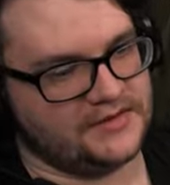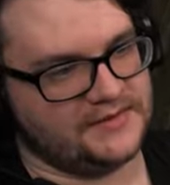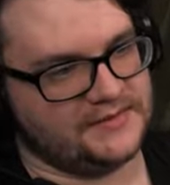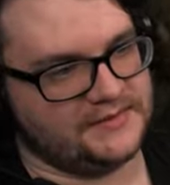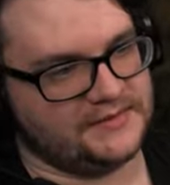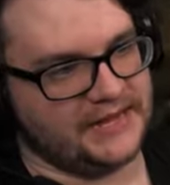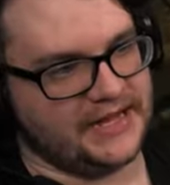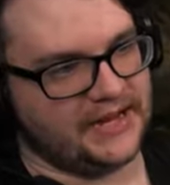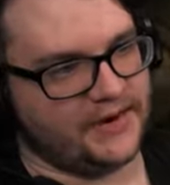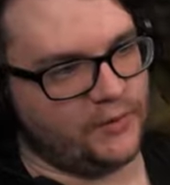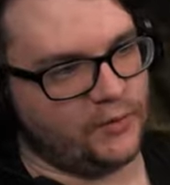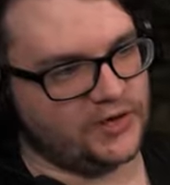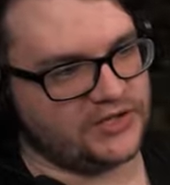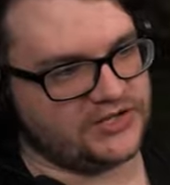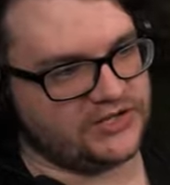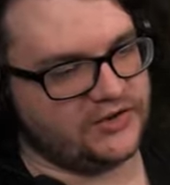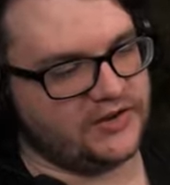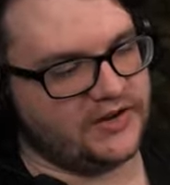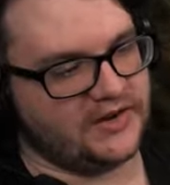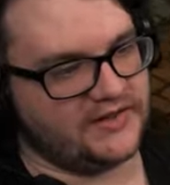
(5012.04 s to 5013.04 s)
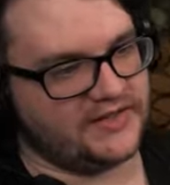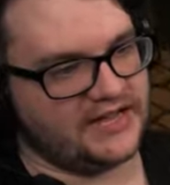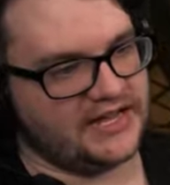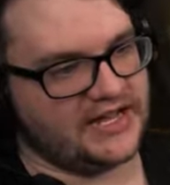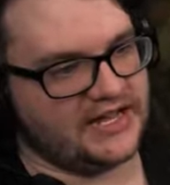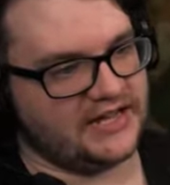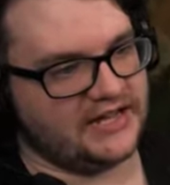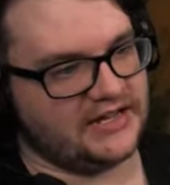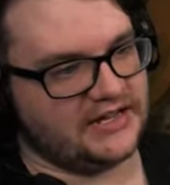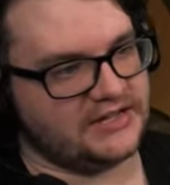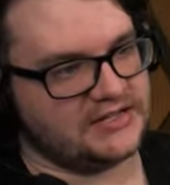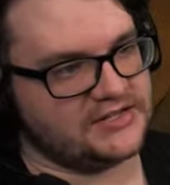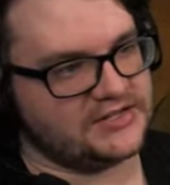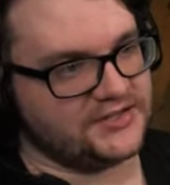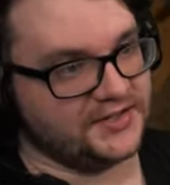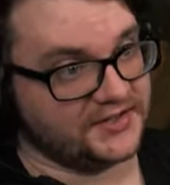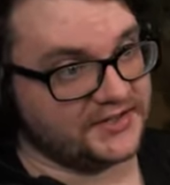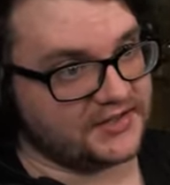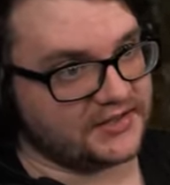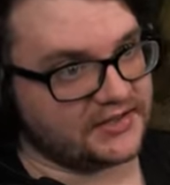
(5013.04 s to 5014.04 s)
But yeah, once you hear that
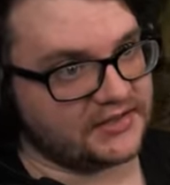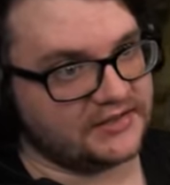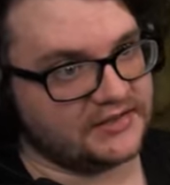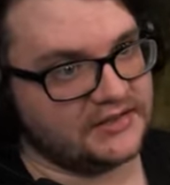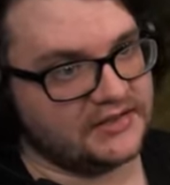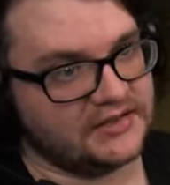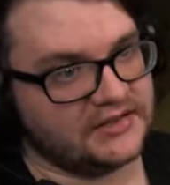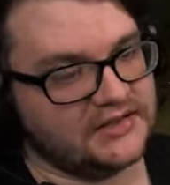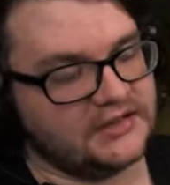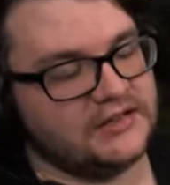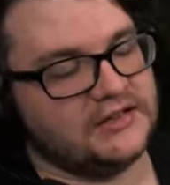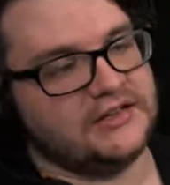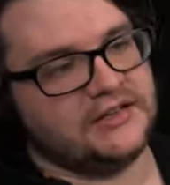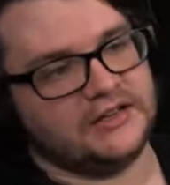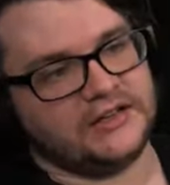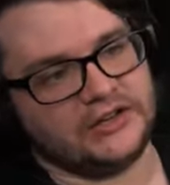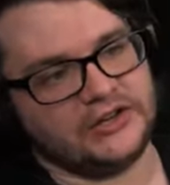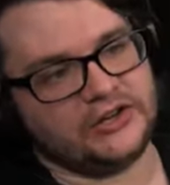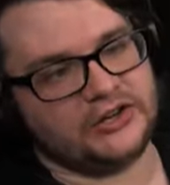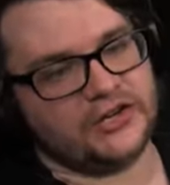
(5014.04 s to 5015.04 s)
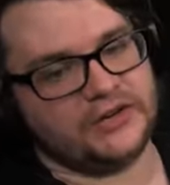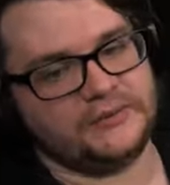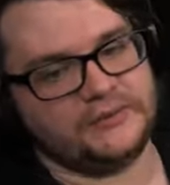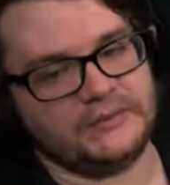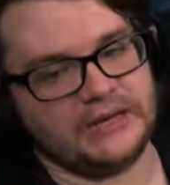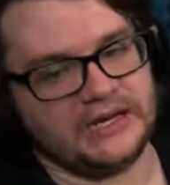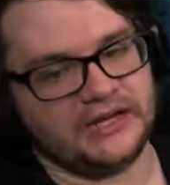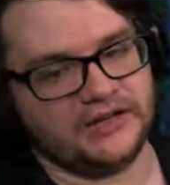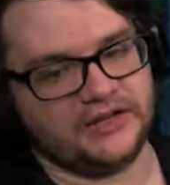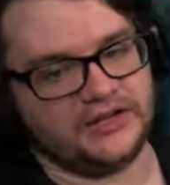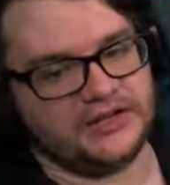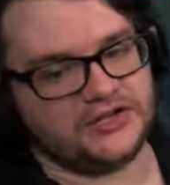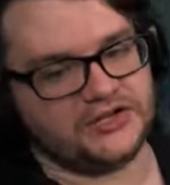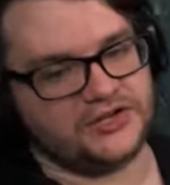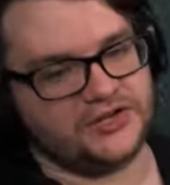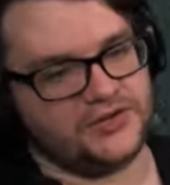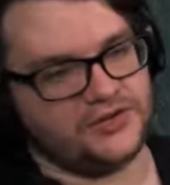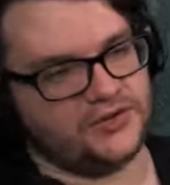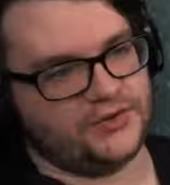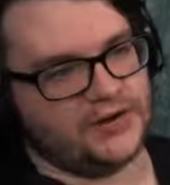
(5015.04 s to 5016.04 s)
thunk, you can immediately shoot
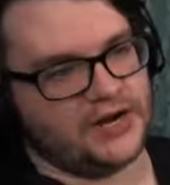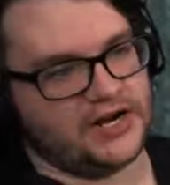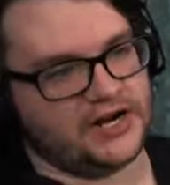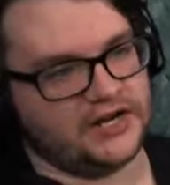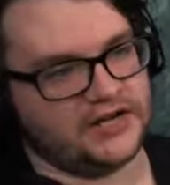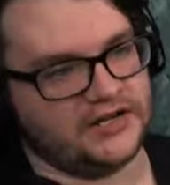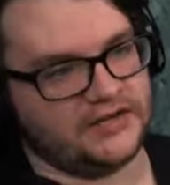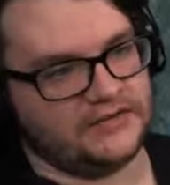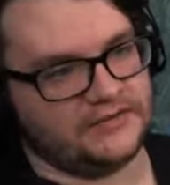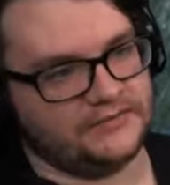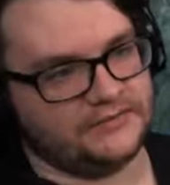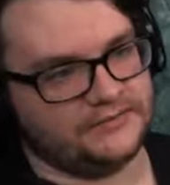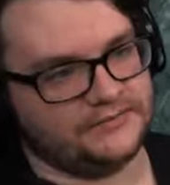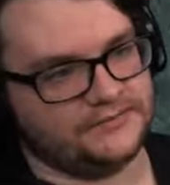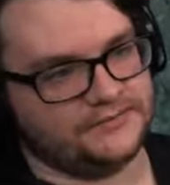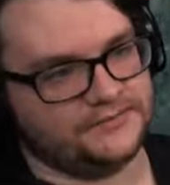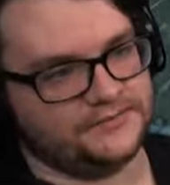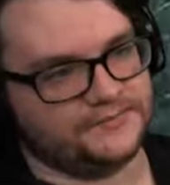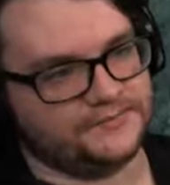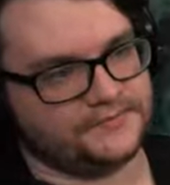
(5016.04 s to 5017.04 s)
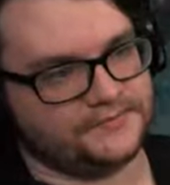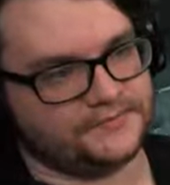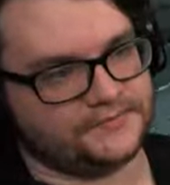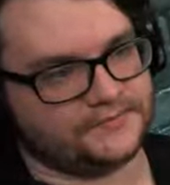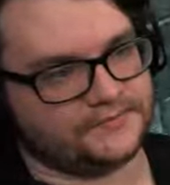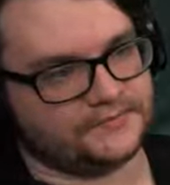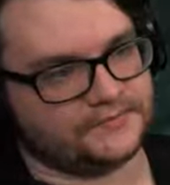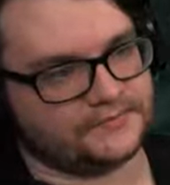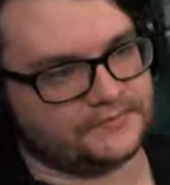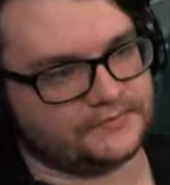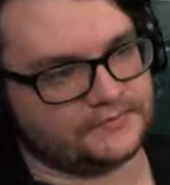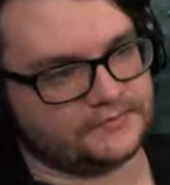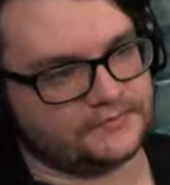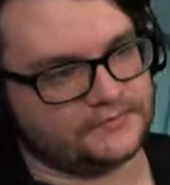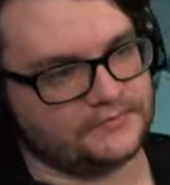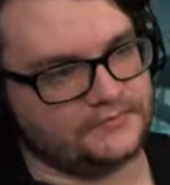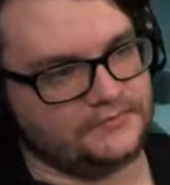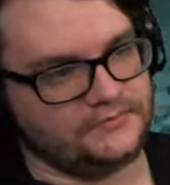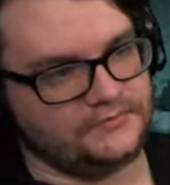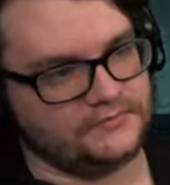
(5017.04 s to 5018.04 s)
your rocket.
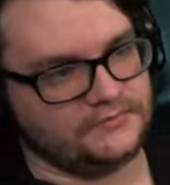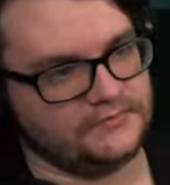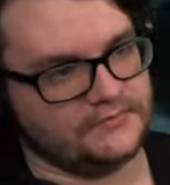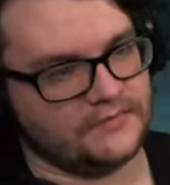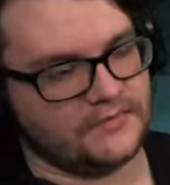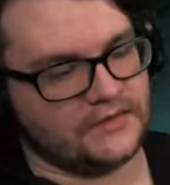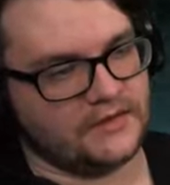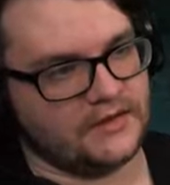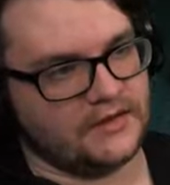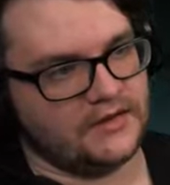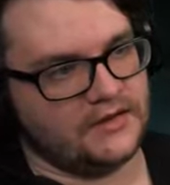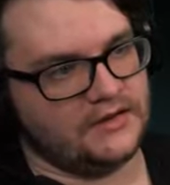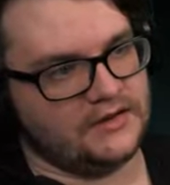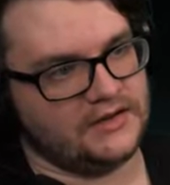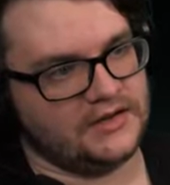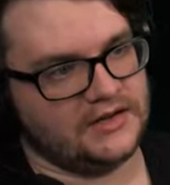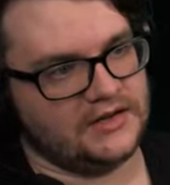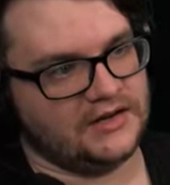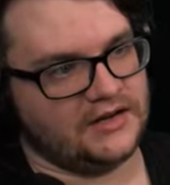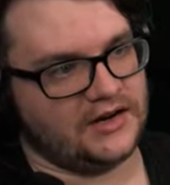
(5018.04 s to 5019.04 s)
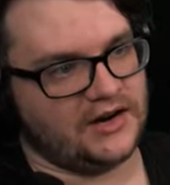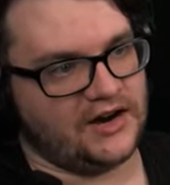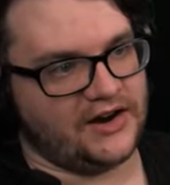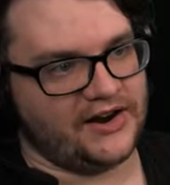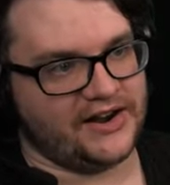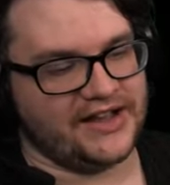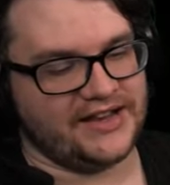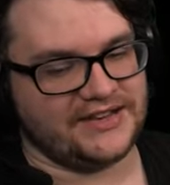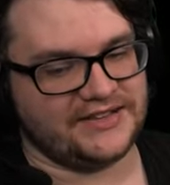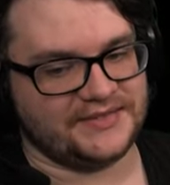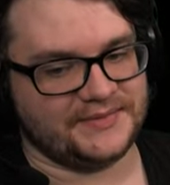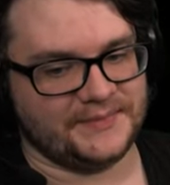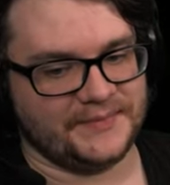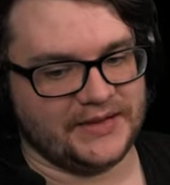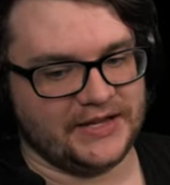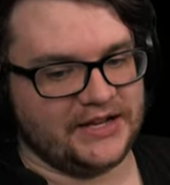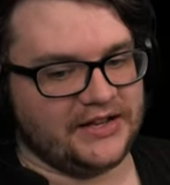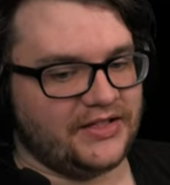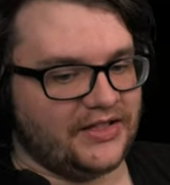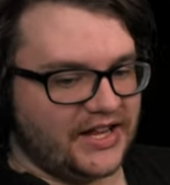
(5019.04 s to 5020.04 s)
All right.
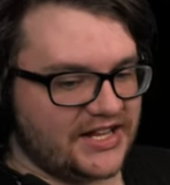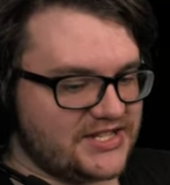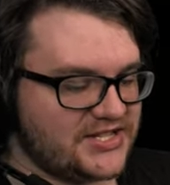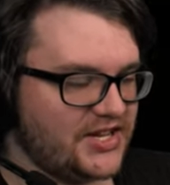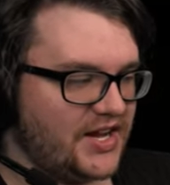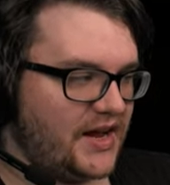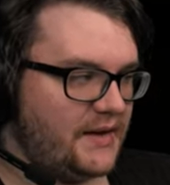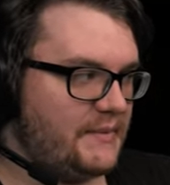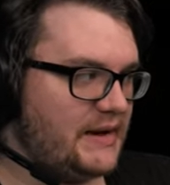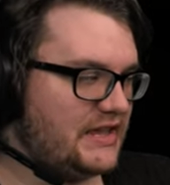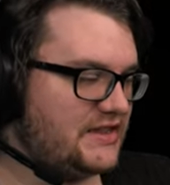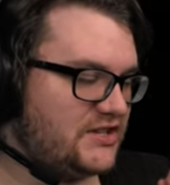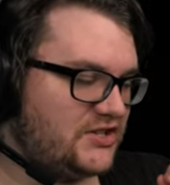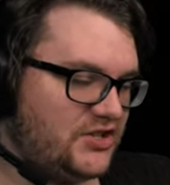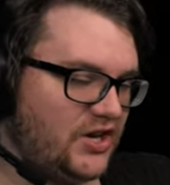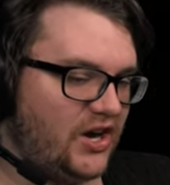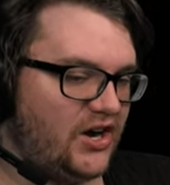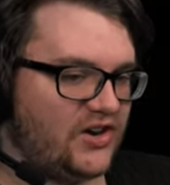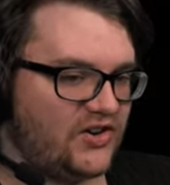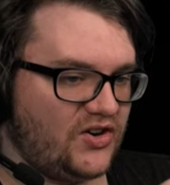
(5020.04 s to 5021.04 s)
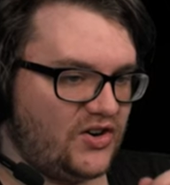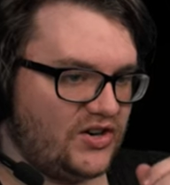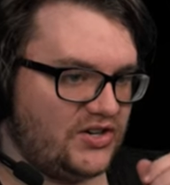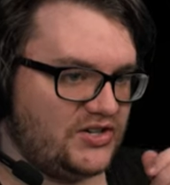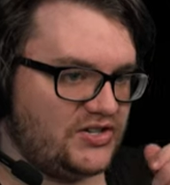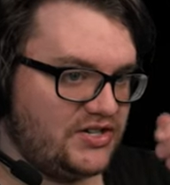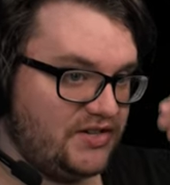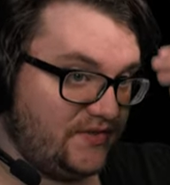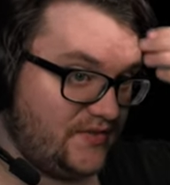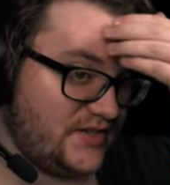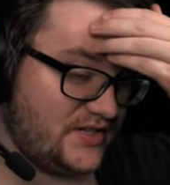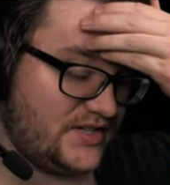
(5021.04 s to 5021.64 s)
Let's talk about the dog RNG for a